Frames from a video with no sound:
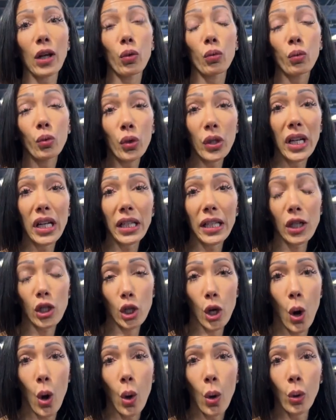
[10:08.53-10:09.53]
like really
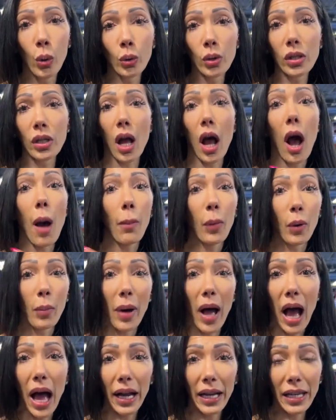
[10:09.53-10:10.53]
toned upper
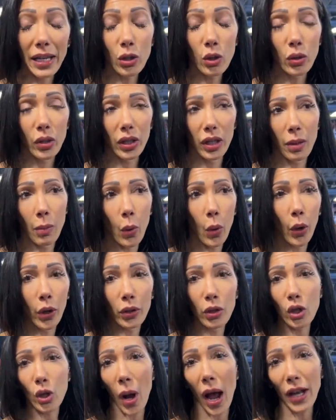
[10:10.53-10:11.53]
body is really
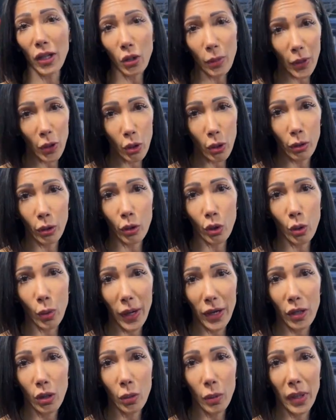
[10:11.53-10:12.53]
important. So I do my shoulders
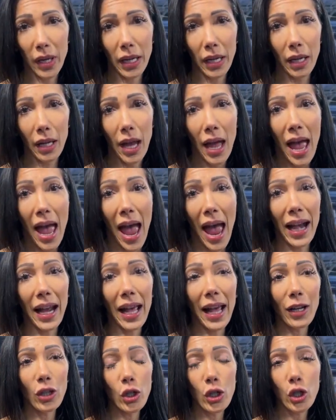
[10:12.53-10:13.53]
twice a week, and
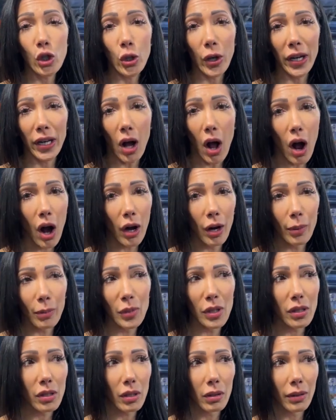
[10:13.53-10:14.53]
I actually train
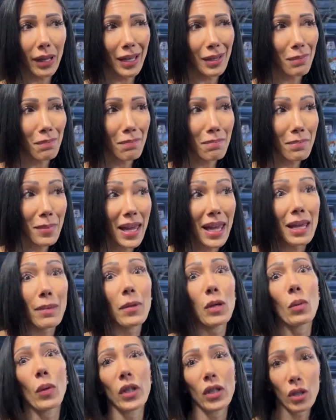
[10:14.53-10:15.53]
arms like
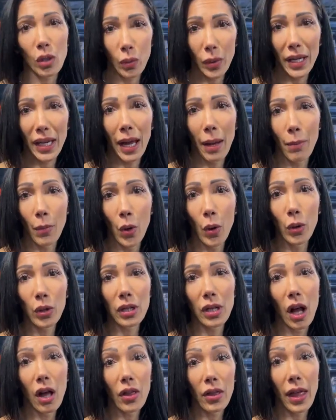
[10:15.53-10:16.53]
maybe once a week at
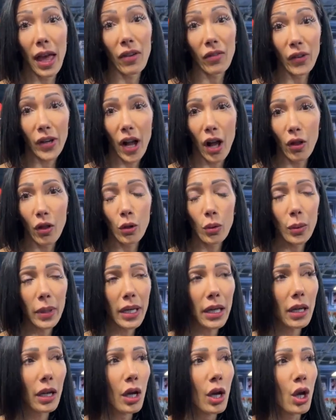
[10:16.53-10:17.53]
most, about every other
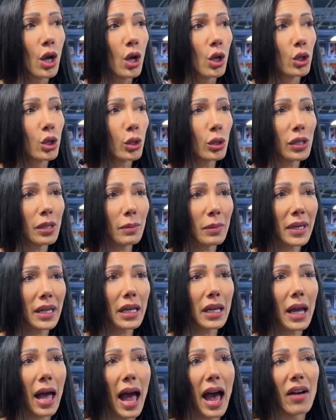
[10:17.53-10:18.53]
week. So to
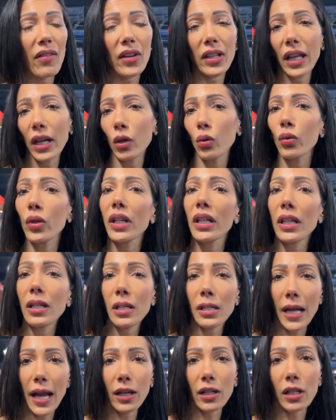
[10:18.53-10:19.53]
me, having like really
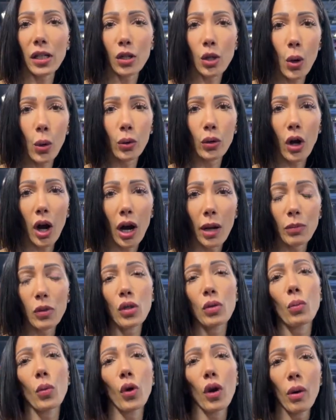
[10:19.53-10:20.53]
sexy toned
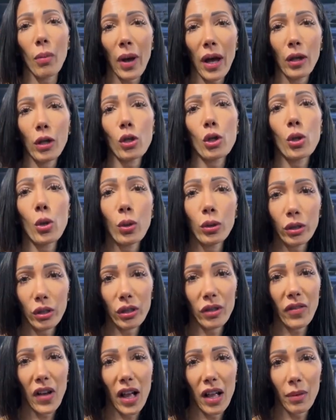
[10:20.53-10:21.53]
arms is more about your shoulder
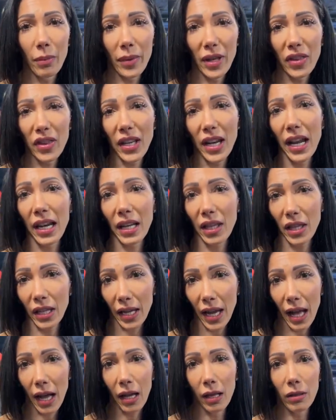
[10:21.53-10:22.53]
development than
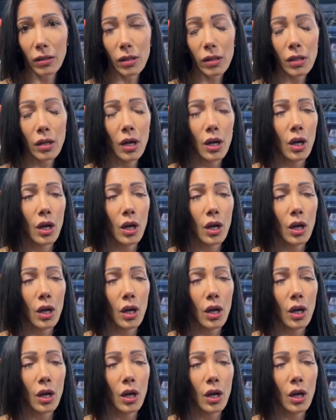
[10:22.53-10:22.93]
anything else.